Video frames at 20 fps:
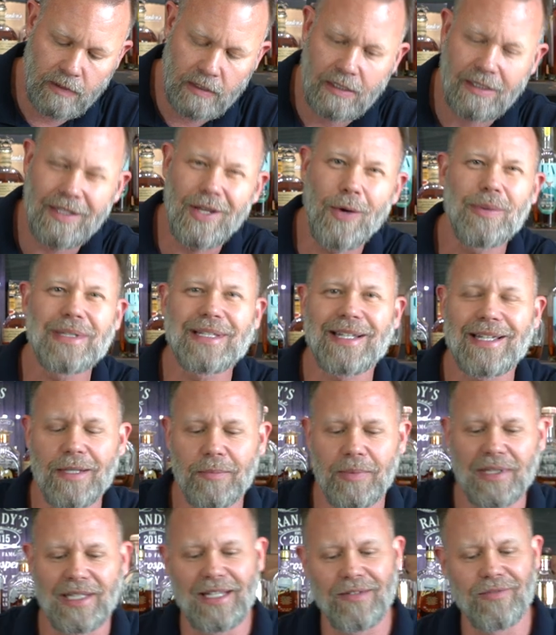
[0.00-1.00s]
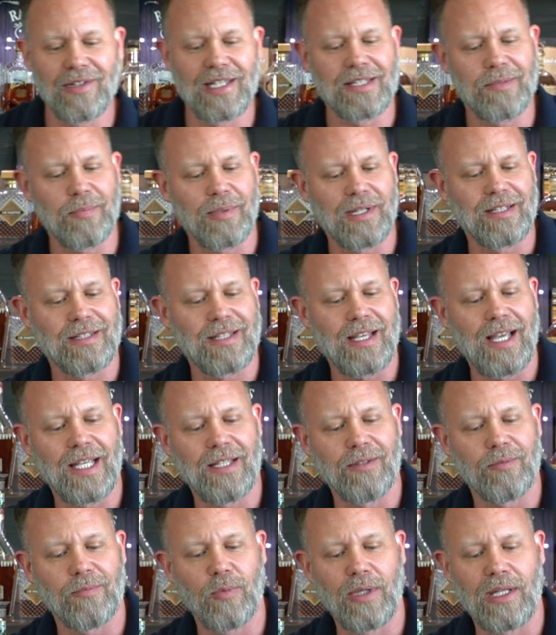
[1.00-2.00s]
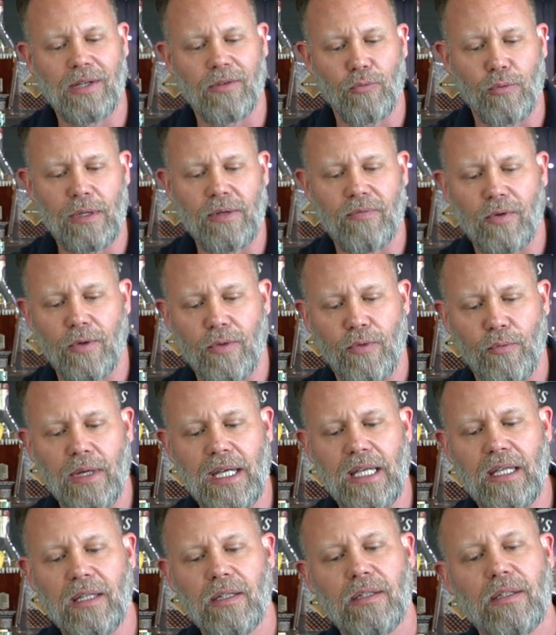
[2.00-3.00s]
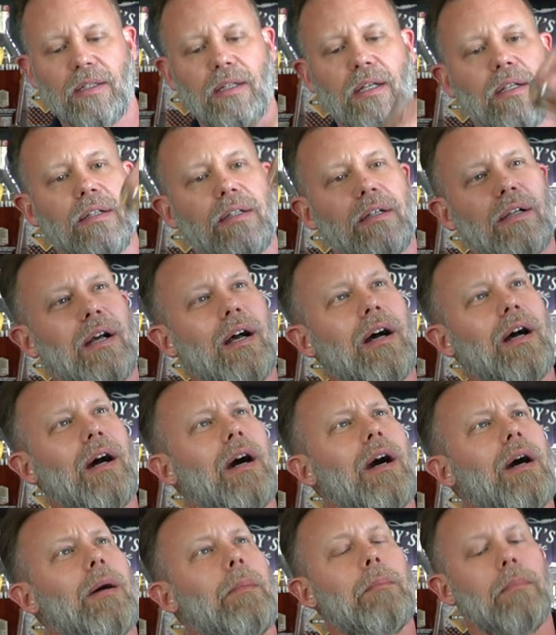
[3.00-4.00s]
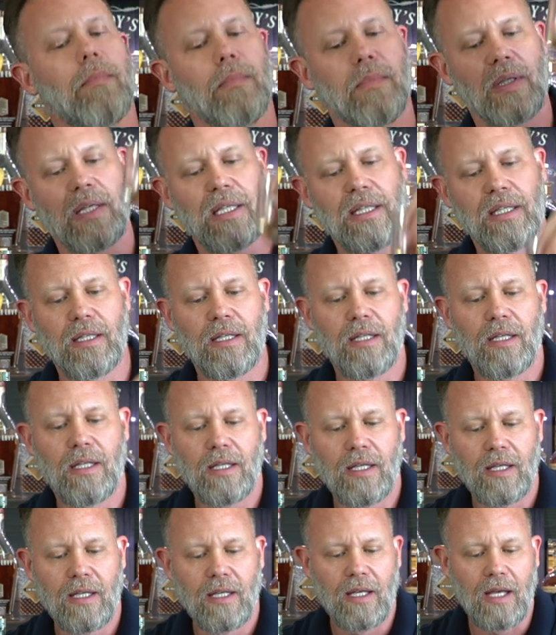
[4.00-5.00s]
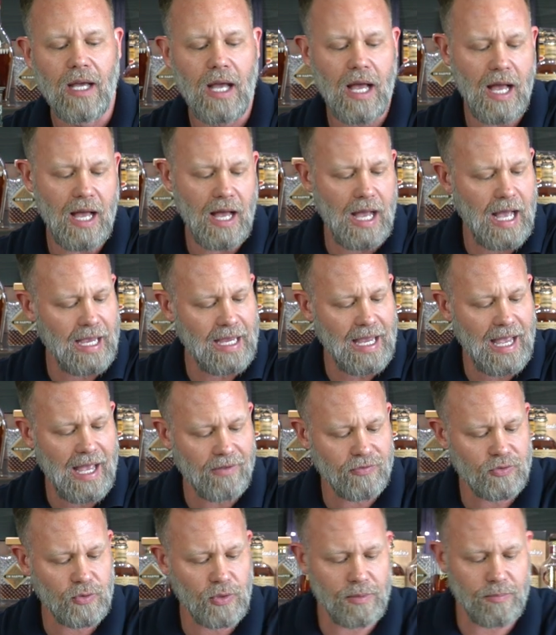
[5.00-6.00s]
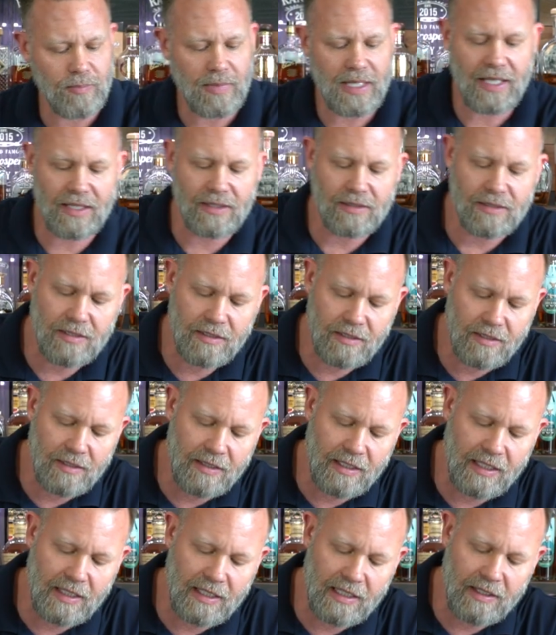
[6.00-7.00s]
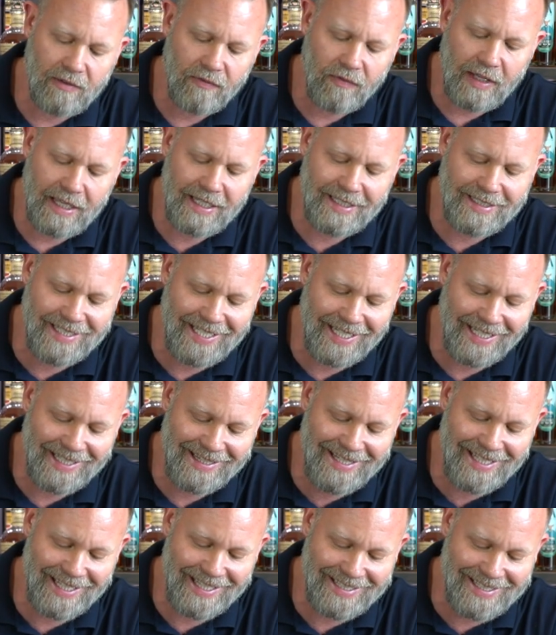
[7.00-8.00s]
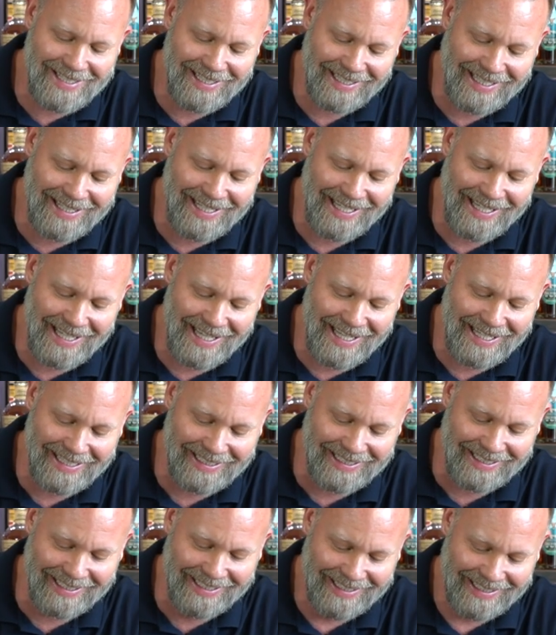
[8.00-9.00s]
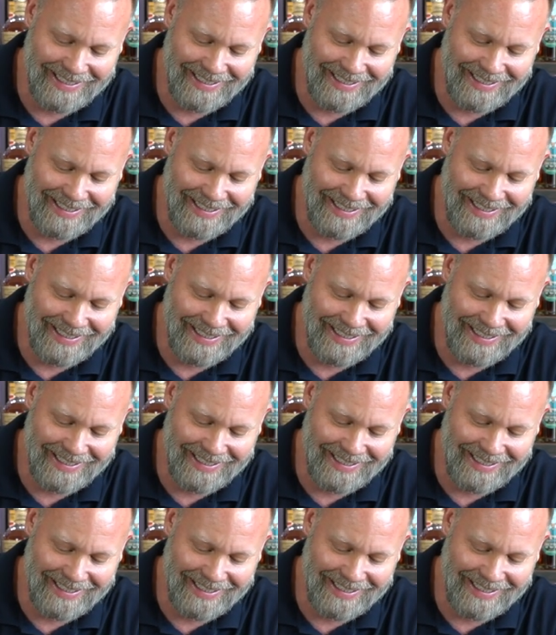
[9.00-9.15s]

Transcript: No one's going to believe this because I went 3 for 3. I have to admit that if I did this again,